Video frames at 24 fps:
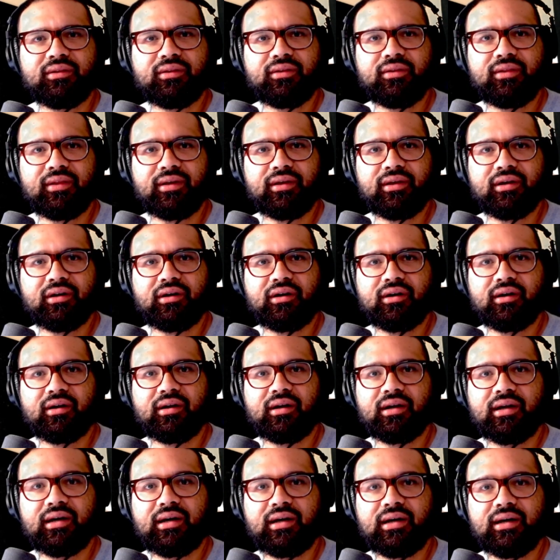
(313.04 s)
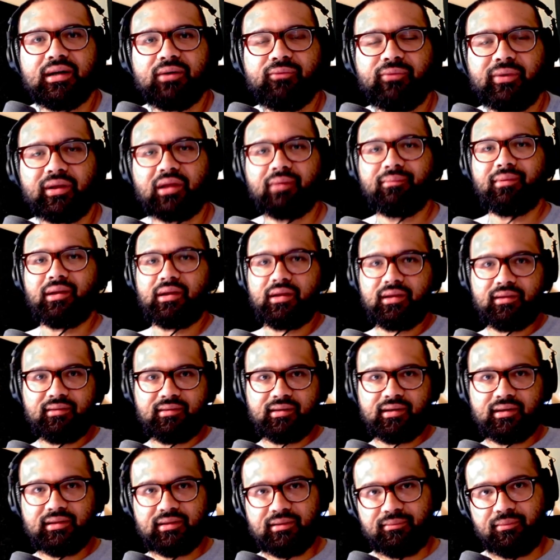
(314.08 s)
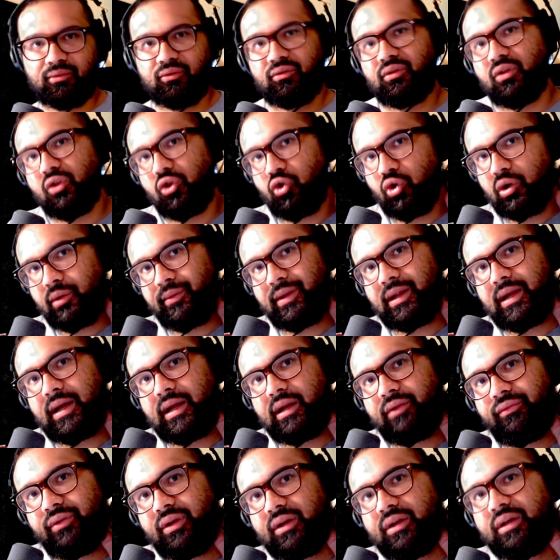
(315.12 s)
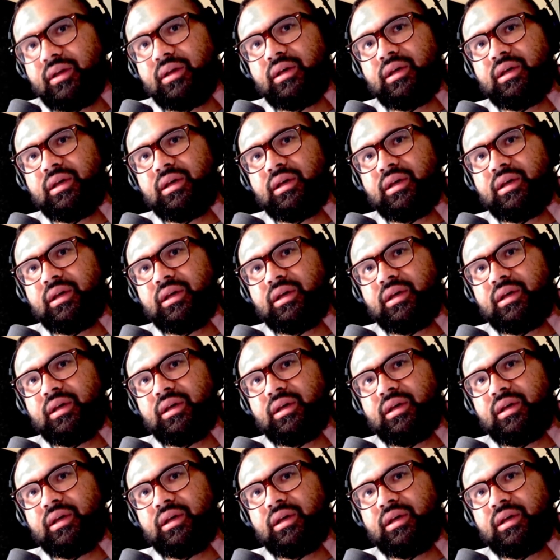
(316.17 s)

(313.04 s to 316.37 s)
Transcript: they are recommending to get the most enjoyment out of it.